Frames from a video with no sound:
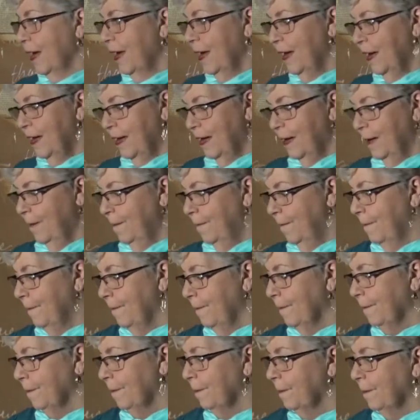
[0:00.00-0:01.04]
Um,
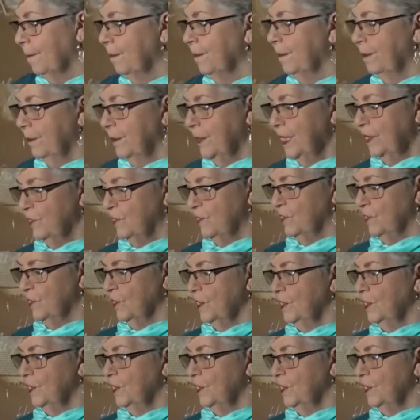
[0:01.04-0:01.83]
this